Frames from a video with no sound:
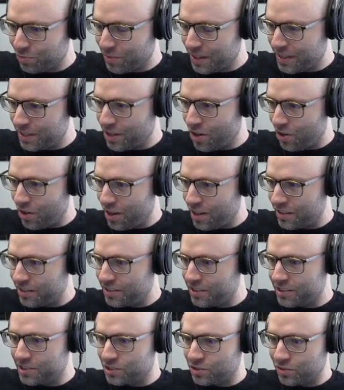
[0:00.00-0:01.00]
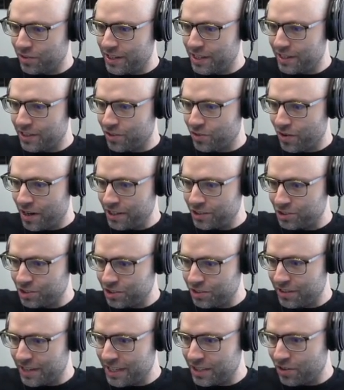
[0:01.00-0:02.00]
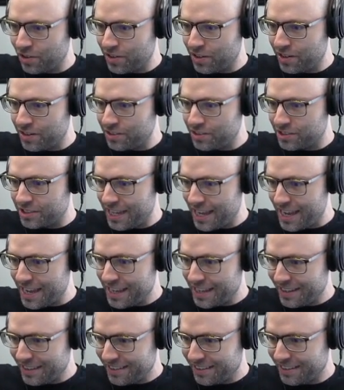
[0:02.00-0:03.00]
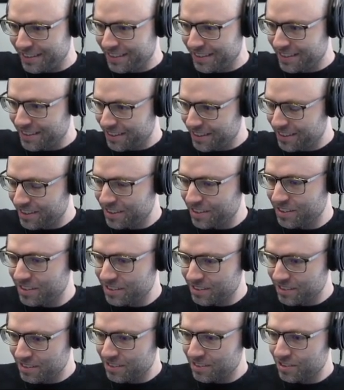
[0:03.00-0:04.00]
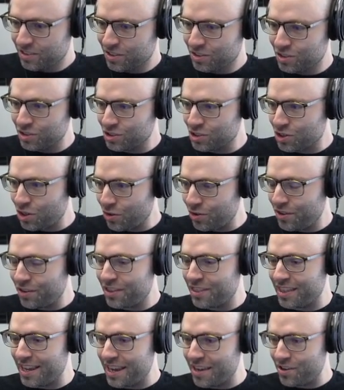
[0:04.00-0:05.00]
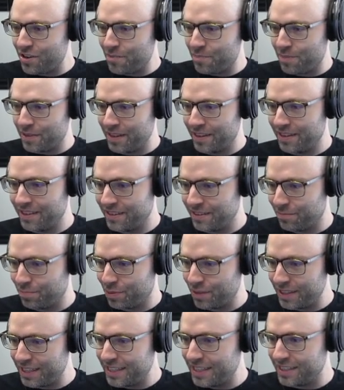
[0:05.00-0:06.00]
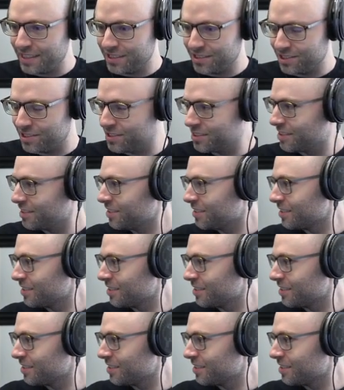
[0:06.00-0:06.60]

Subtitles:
window onto the street and crush you? I don't understand. Just go to therapy, please.